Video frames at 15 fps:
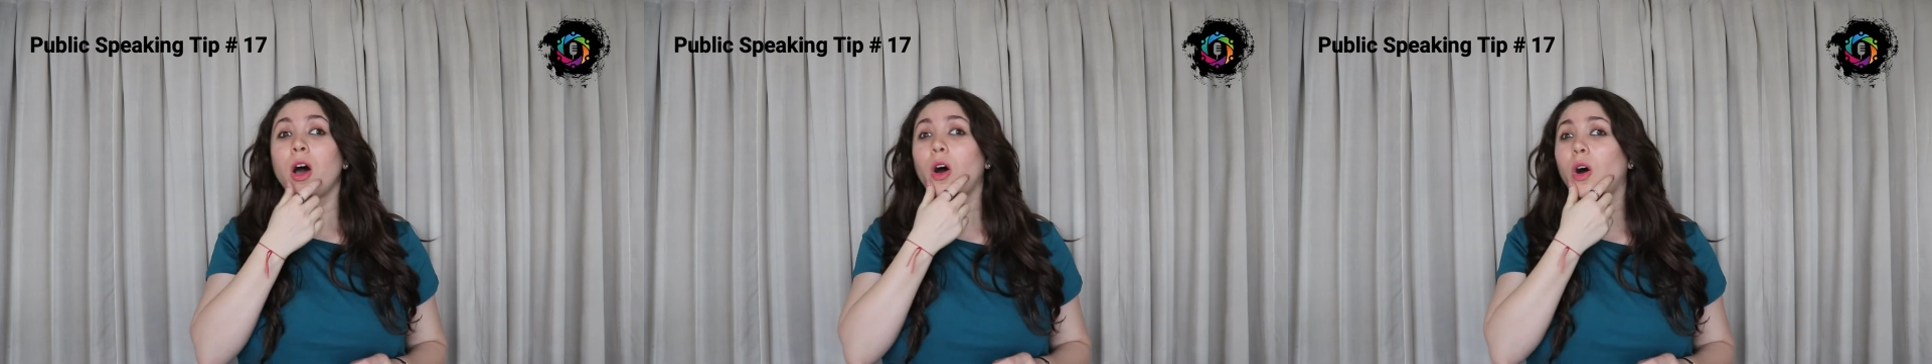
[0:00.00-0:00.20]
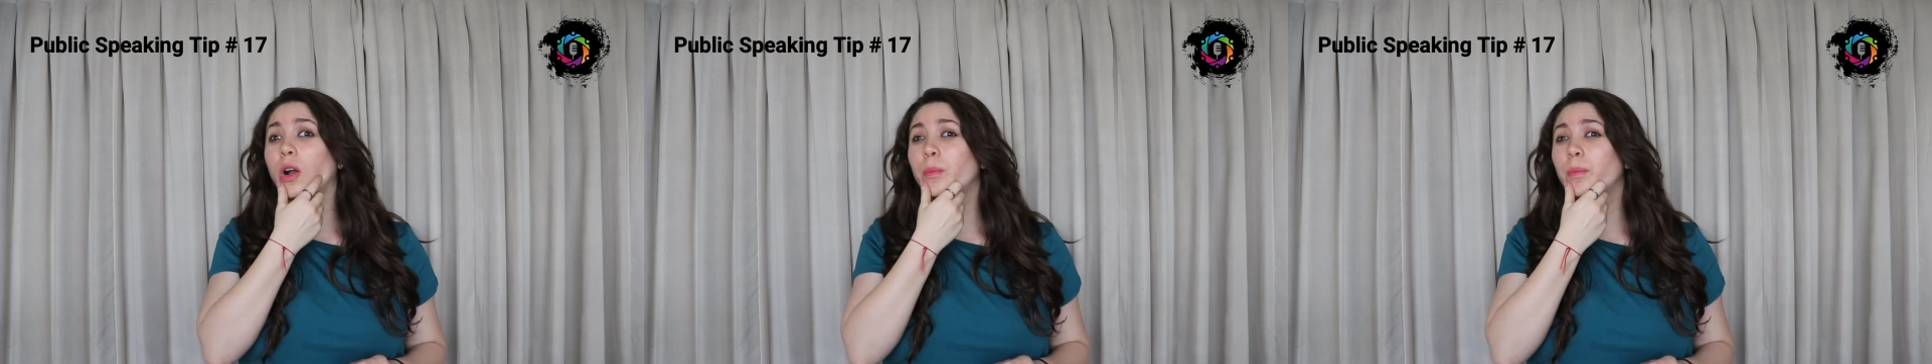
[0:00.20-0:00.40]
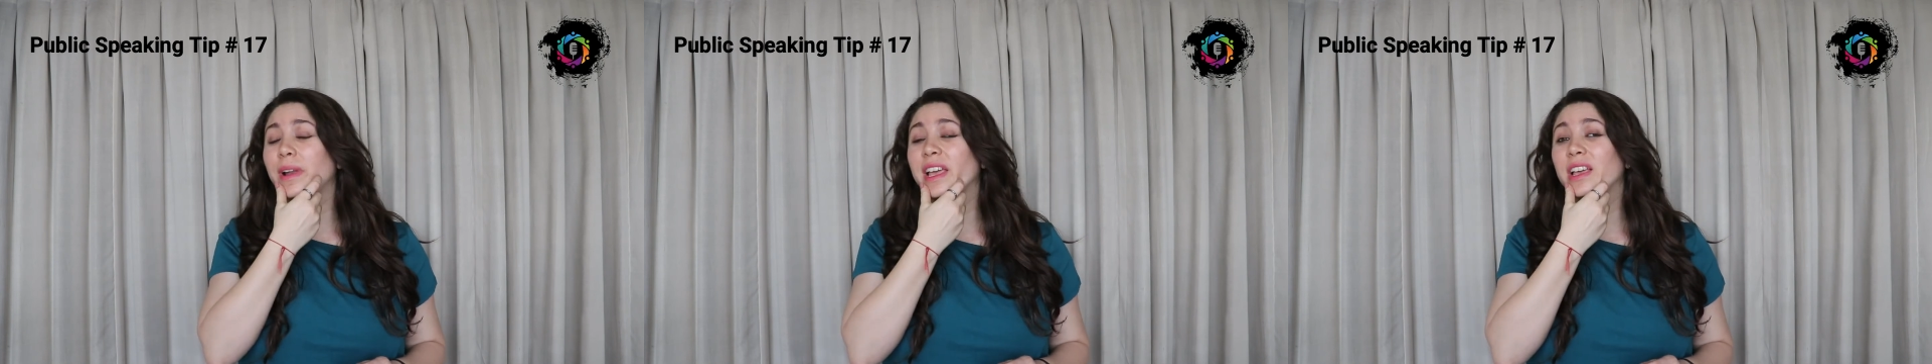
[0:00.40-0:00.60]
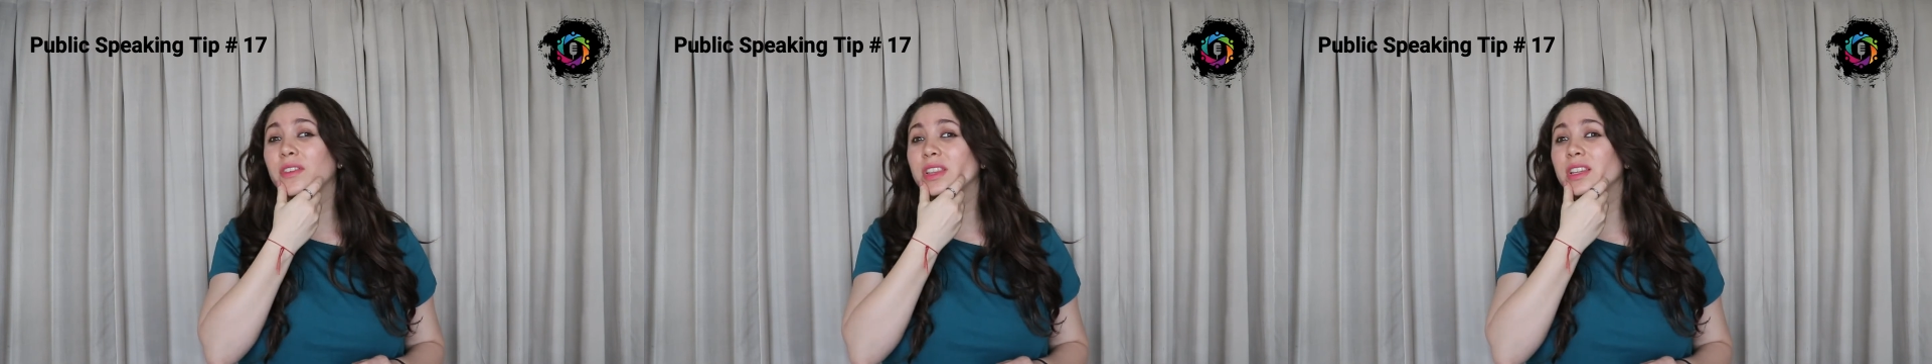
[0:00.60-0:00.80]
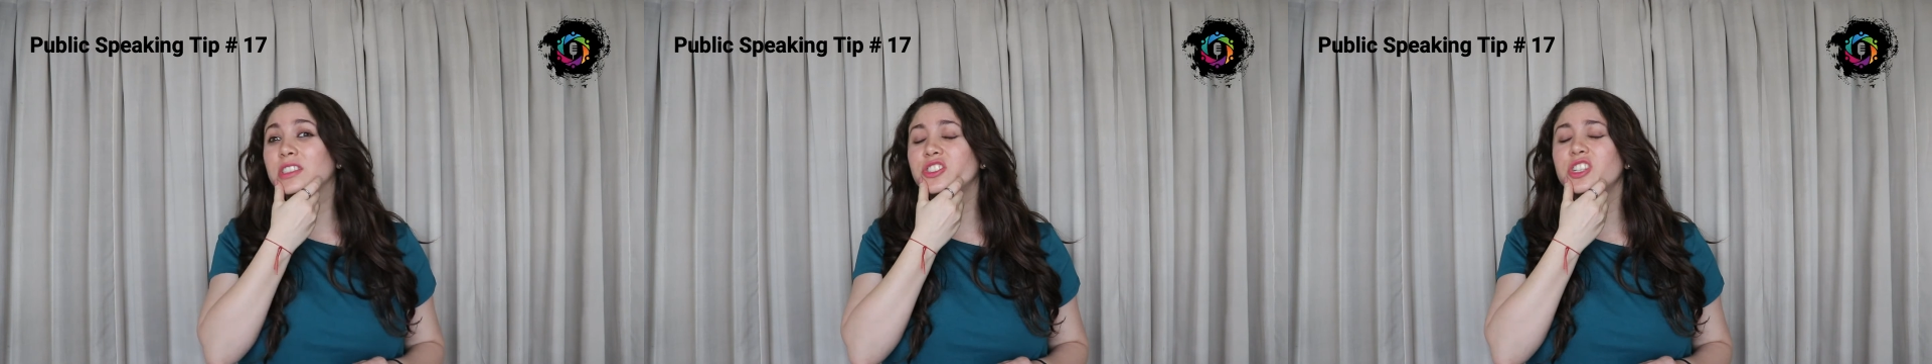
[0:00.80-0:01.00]
or playing
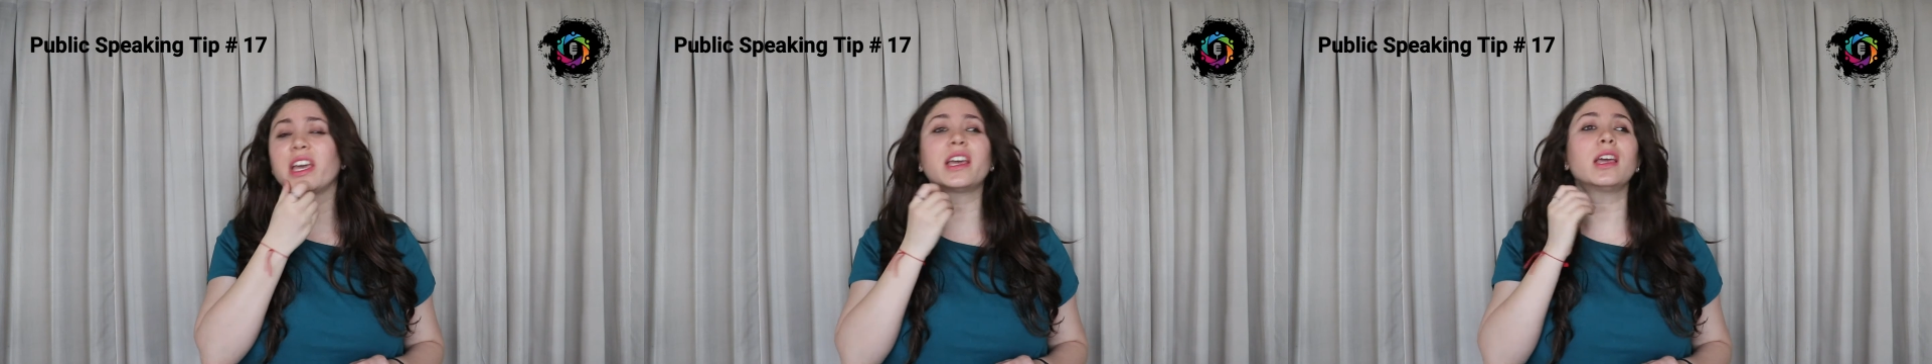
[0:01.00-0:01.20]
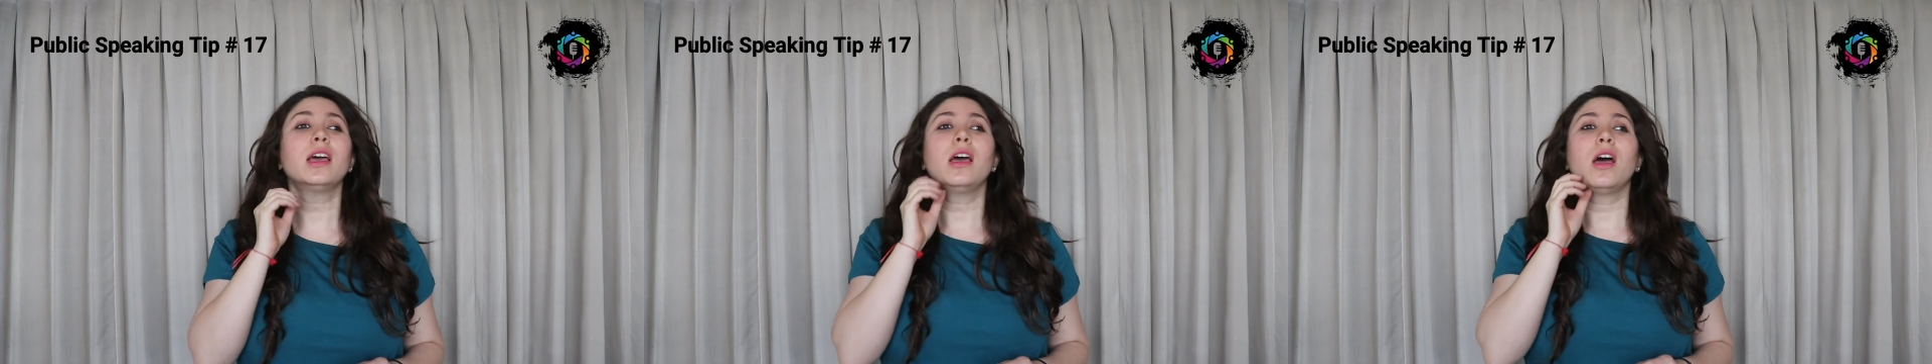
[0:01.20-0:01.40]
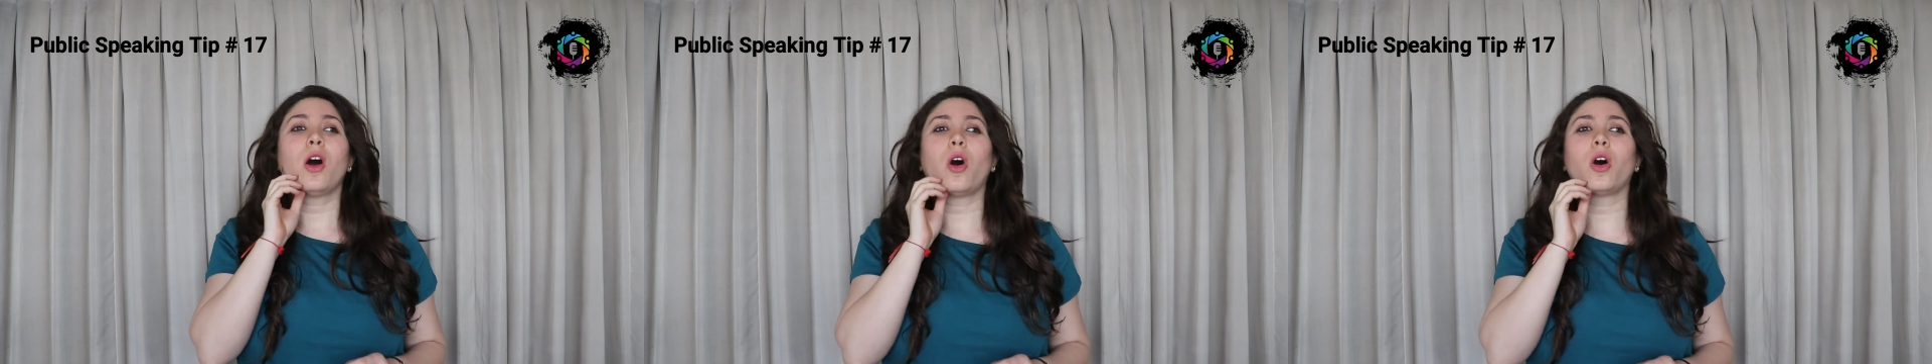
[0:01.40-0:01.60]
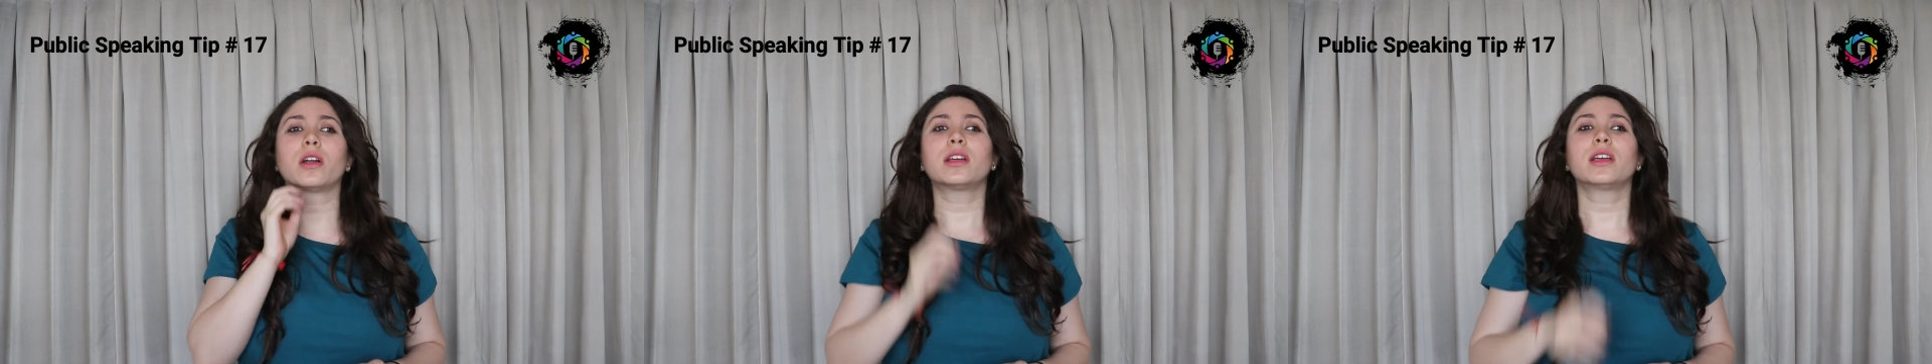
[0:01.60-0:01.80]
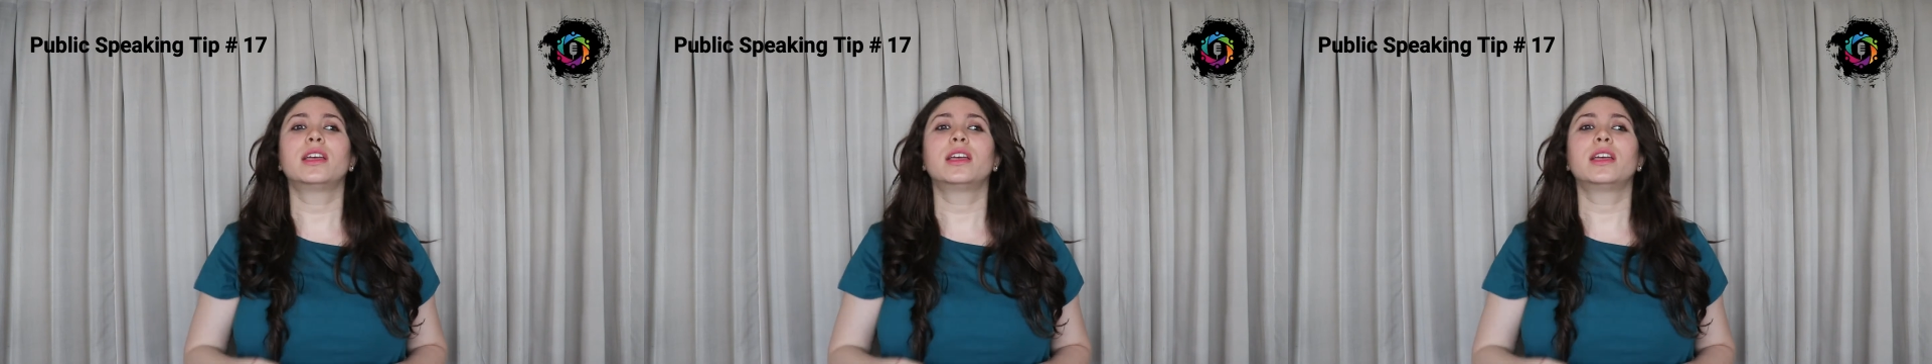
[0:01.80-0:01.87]
with the cheek or